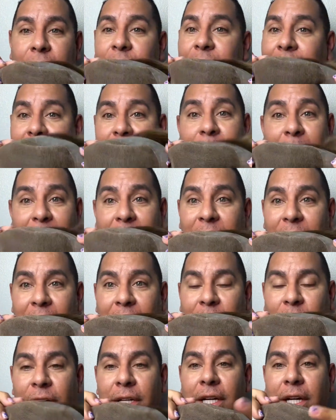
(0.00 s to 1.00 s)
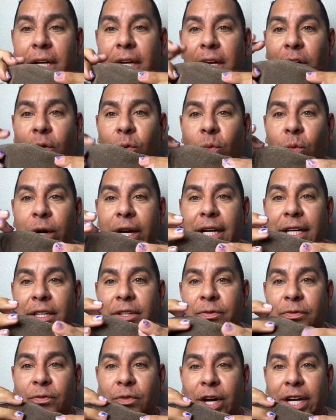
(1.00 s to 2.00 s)
That's my favorite, with
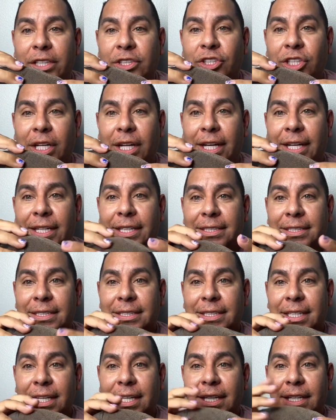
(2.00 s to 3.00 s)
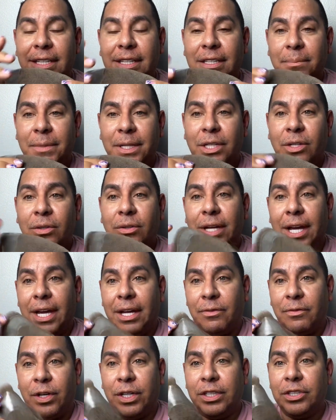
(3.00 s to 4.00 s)
French lace in the middle
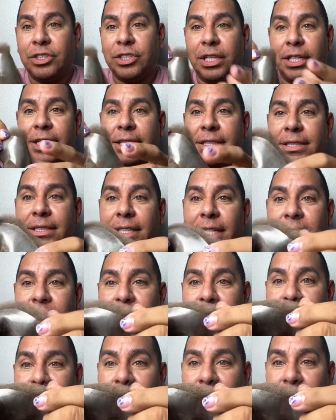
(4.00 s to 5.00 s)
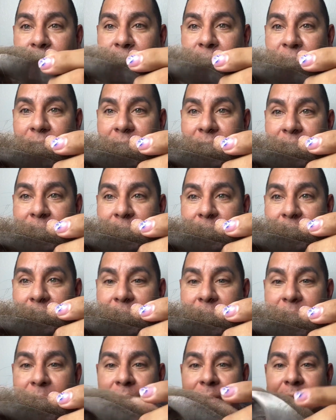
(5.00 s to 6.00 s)
and French lace in the very front.
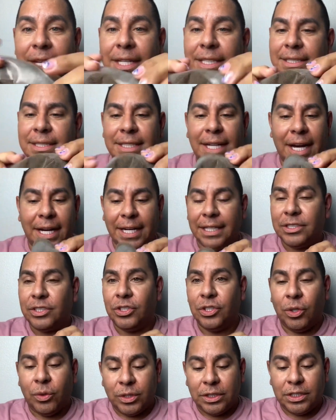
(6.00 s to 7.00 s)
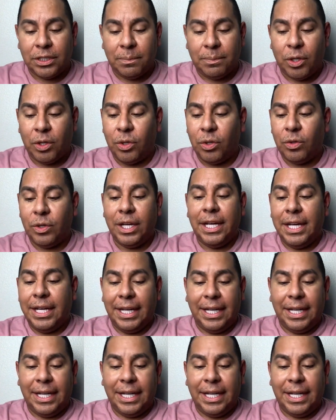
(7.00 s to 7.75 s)
It's not as noticeable.